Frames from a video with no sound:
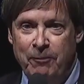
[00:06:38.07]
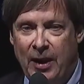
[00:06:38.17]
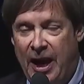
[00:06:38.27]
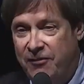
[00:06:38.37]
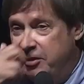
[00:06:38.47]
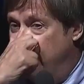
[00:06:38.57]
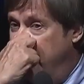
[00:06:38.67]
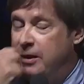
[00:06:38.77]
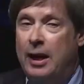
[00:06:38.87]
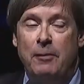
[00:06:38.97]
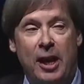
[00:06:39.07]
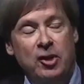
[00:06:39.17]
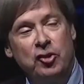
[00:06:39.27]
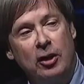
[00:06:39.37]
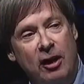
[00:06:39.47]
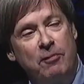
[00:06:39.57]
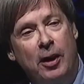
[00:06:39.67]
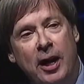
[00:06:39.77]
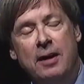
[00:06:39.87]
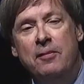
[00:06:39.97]
half a ton of dynamite. And sure enough,
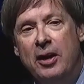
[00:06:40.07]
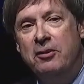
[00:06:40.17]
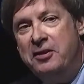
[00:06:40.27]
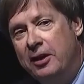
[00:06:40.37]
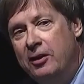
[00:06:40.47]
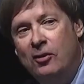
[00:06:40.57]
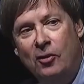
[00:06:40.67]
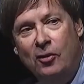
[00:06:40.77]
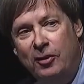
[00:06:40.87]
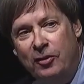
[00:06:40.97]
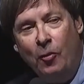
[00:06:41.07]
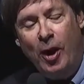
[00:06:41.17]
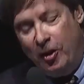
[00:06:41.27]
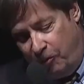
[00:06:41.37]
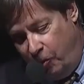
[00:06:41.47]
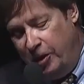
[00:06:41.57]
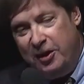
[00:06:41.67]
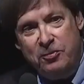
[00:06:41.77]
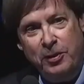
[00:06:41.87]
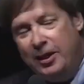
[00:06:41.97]
behind them, they're digging a hole under the whale and putting
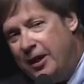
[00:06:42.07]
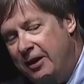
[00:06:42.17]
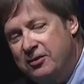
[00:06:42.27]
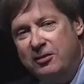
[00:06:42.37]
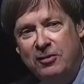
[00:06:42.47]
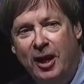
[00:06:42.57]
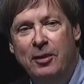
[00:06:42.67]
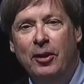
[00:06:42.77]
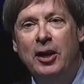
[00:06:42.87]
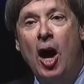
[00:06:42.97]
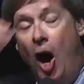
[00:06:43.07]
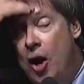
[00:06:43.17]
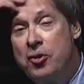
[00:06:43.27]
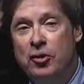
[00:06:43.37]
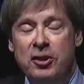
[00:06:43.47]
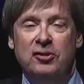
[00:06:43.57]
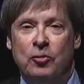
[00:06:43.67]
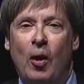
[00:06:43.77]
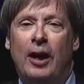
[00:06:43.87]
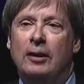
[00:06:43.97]
these big cases of dynamite under this
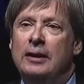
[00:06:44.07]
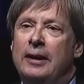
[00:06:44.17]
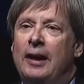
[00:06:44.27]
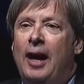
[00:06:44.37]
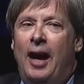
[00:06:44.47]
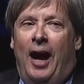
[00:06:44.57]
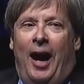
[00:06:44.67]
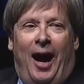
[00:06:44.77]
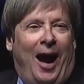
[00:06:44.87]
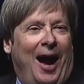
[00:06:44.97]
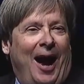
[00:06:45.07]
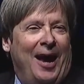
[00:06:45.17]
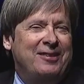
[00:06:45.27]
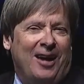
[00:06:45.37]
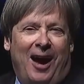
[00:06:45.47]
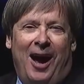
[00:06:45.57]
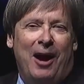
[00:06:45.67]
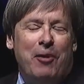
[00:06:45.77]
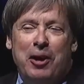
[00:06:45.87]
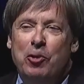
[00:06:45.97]
whale. It's a
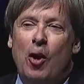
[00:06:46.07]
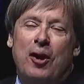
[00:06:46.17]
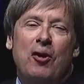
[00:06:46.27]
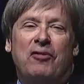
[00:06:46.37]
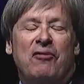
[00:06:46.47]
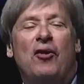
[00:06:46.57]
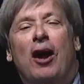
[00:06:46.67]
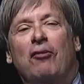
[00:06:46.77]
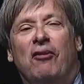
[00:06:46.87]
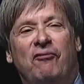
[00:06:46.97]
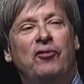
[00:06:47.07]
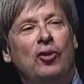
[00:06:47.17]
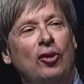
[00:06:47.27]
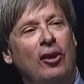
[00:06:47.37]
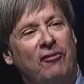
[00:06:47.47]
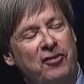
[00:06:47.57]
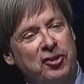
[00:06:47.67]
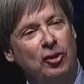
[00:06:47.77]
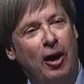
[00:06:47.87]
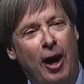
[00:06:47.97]
highway crew. I don't know if they followed the full
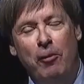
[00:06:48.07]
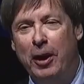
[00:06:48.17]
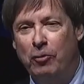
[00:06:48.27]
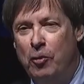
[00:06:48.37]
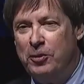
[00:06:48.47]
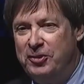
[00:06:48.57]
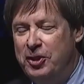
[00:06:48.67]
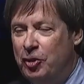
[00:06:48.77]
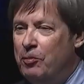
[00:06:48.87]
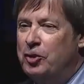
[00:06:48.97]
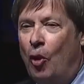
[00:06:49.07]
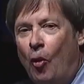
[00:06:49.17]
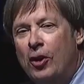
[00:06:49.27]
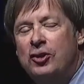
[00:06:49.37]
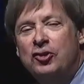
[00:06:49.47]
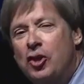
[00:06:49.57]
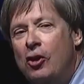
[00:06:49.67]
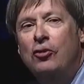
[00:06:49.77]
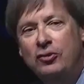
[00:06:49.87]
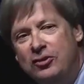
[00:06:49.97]
official highway crew procedure and put the orange
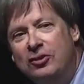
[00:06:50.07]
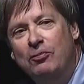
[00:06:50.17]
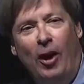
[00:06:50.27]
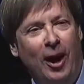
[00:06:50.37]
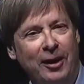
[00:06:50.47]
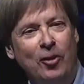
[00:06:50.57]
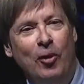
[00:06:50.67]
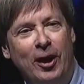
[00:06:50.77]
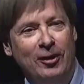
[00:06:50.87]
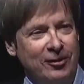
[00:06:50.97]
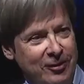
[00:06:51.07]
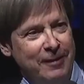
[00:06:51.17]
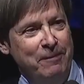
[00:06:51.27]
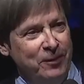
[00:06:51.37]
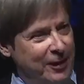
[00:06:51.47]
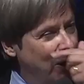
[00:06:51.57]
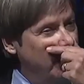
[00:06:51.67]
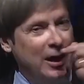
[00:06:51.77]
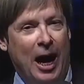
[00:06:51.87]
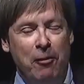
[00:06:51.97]
cones behind the whale, you know,
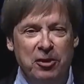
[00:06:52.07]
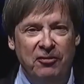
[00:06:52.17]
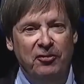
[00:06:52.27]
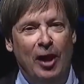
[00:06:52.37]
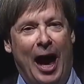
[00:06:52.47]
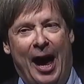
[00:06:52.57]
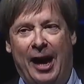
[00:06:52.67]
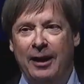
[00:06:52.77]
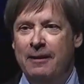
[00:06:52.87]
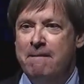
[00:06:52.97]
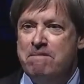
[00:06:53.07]
and a guy with a flag in